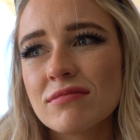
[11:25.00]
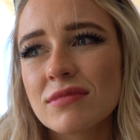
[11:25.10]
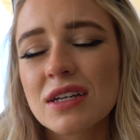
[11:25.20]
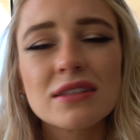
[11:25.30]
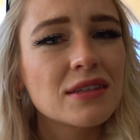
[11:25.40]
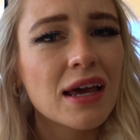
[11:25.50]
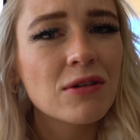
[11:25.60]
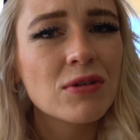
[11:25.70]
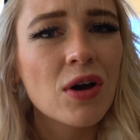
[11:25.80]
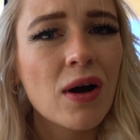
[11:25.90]
Because
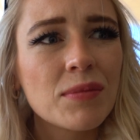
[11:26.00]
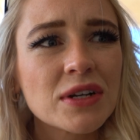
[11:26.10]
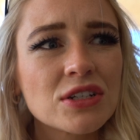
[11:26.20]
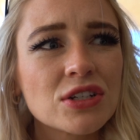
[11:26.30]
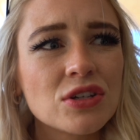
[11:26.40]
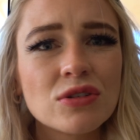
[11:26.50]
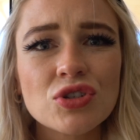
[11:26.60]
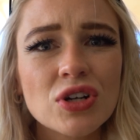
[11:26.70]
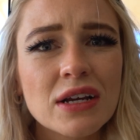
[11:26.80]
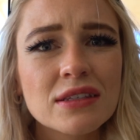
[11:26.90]
anyone know how much
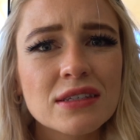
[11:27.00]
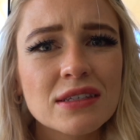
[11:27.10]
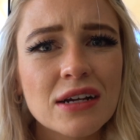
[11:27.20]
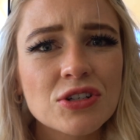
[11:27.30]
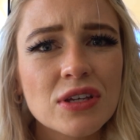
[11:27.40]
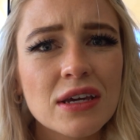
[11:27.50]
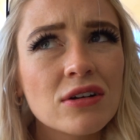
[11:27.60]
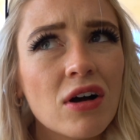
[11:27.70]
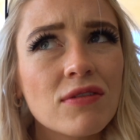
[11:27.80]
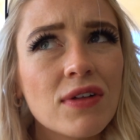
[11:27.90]
nutrients is actually
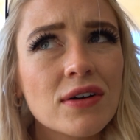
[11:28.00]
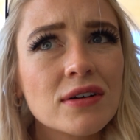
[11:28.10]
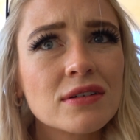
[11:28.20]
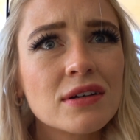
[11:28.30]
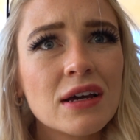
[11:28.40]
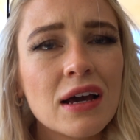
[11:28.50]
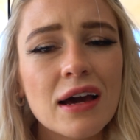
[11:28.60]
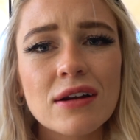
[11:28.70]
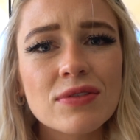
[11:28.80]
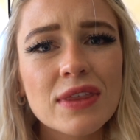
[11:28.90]
in cauliflower?
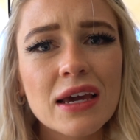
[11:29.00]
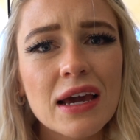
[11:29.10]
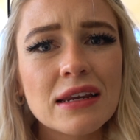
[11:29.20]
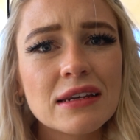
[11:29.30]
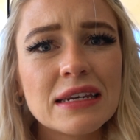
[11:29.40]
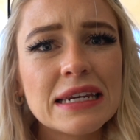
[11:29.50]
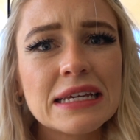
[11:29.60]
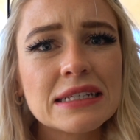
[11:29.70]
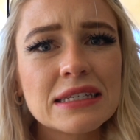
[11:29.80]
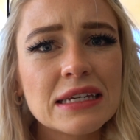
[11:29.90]
I don't think I
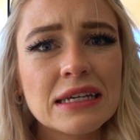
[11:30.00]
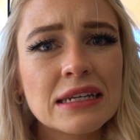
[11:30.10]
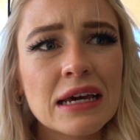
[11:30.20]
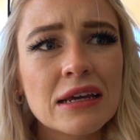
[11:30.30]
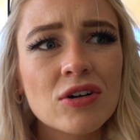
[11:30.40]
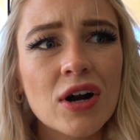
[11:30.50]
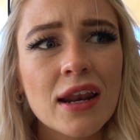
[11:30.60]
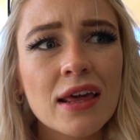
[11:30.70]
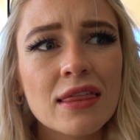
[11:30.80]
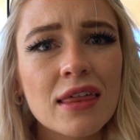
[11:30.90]
need to eat it or
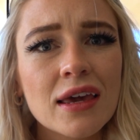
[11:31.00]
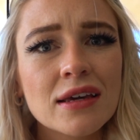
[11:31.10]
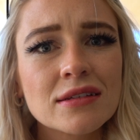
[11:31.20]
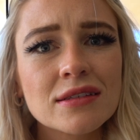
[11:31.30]
anything.